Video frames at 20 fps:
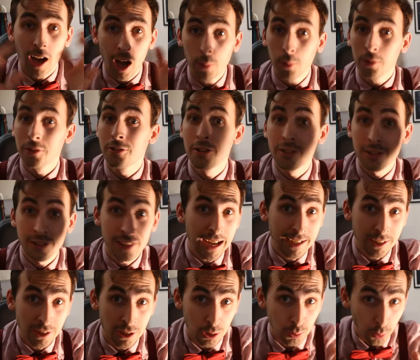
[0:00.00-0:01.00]
I want to
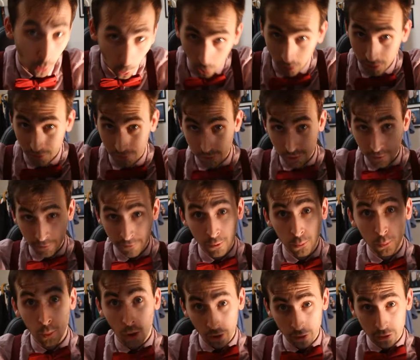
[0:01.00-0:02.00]
thank you, all of you,
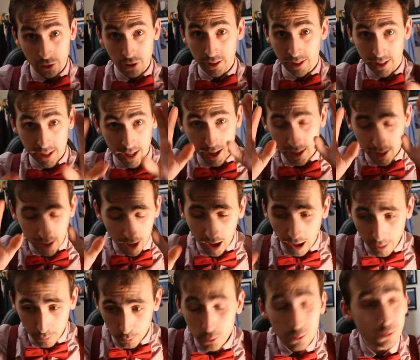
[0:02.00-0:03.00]
for watching.
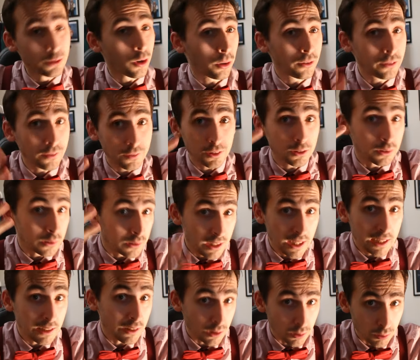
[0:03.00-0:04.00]
I would not have
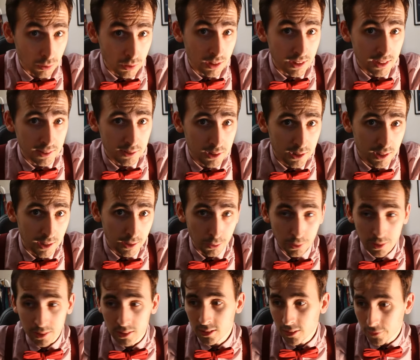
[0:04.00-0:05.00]
continued this
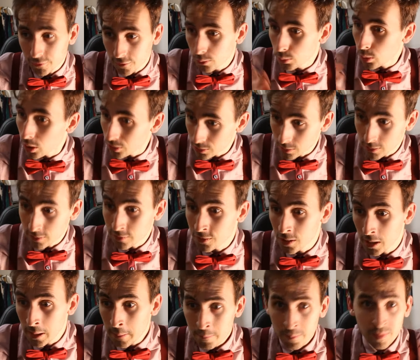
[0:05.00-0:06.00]
series if it wasn't
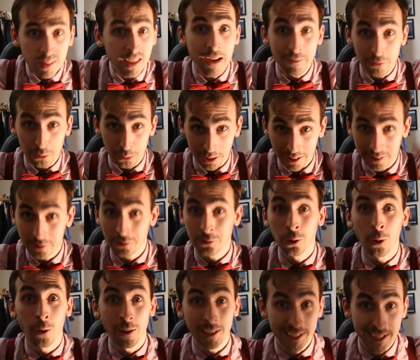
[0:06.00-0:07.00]
for everyone
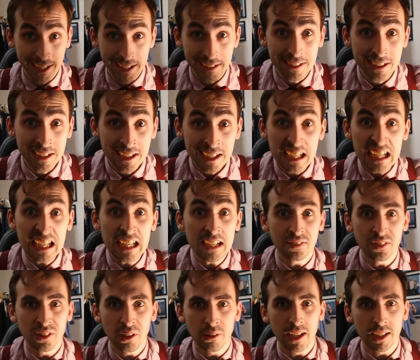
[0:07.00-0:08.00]
enjoying it.
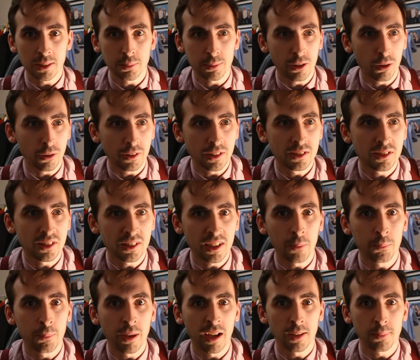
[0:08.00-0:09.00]
Even though, let's be honest, the
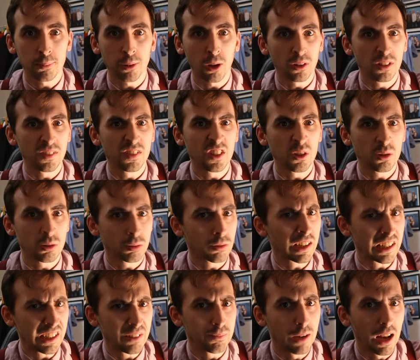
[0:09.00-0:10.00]
gunpowder plot review's
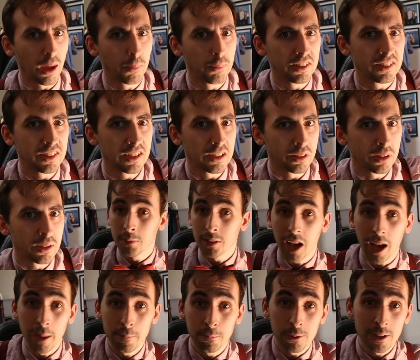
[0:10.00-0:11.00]
really plummeted. But
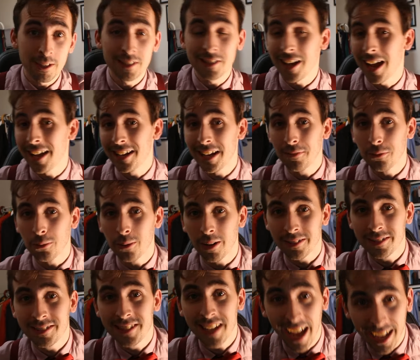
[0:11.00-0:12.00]
I appreciate
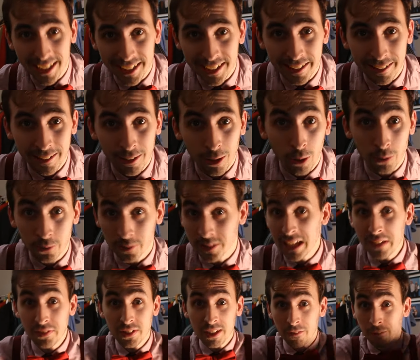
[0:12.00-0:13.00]
everyone tagging along,
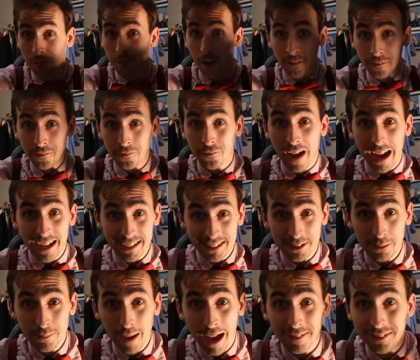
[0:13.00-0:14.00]
giving fun
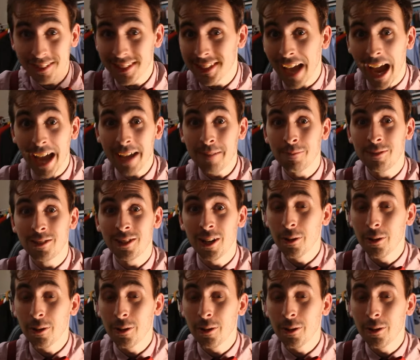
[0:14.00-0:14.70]
facts about the game